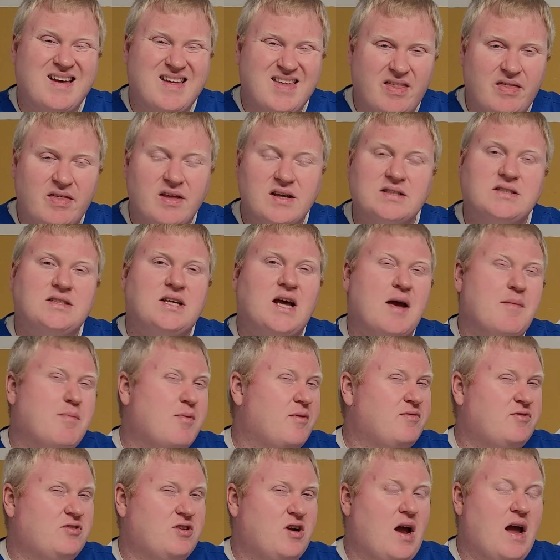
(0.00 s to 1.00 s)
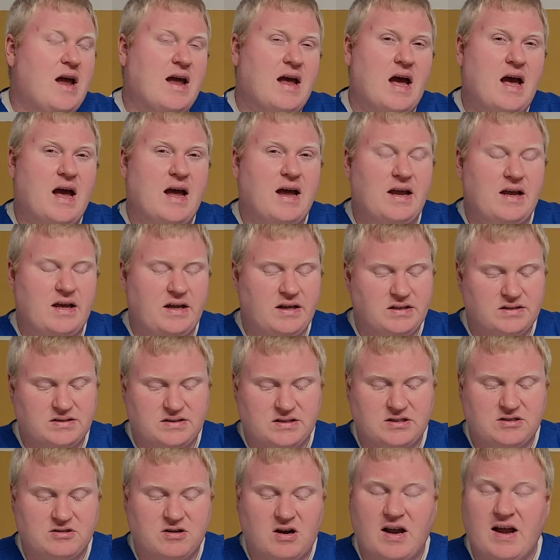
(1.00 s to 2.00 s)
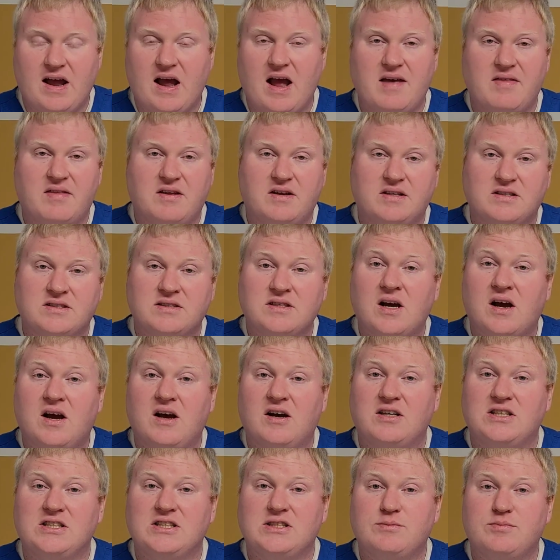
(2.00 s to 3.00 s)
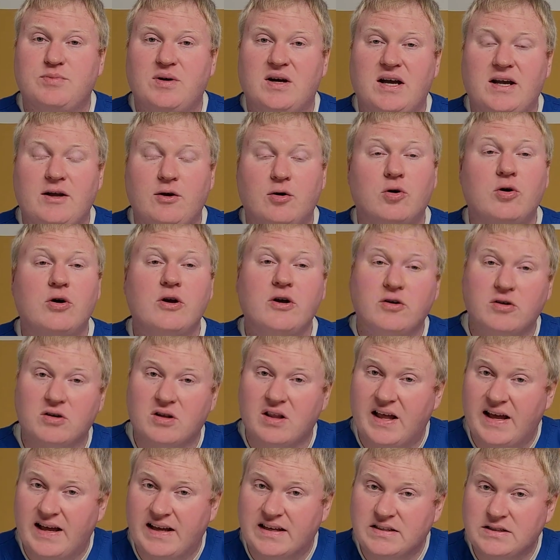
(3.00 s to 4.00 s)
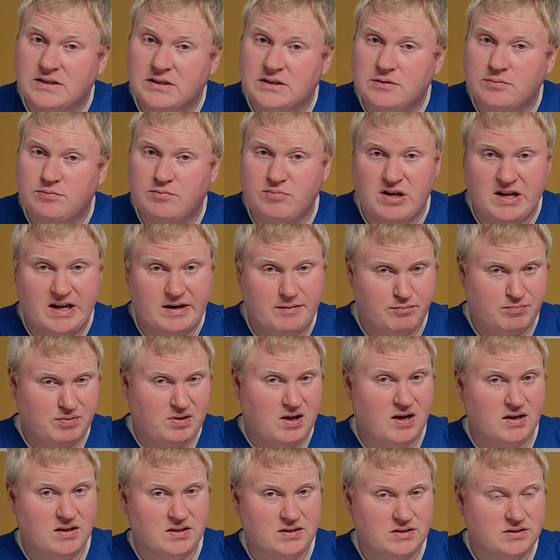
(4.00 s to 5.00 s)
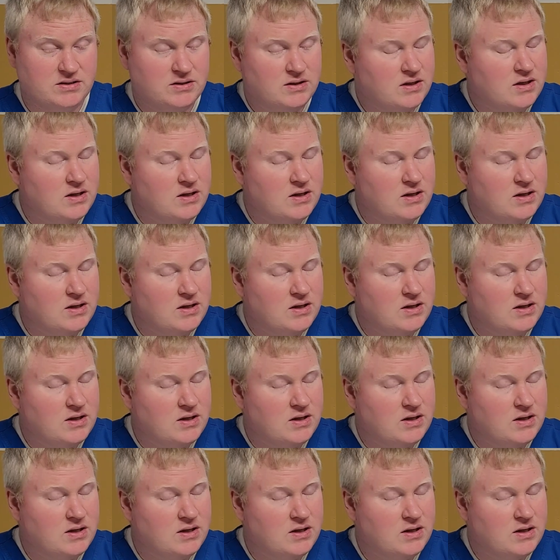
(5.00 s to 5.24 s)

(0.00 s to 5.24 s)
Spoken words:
This type of dry eye is the dry eye that is caused by oil glands being plugged.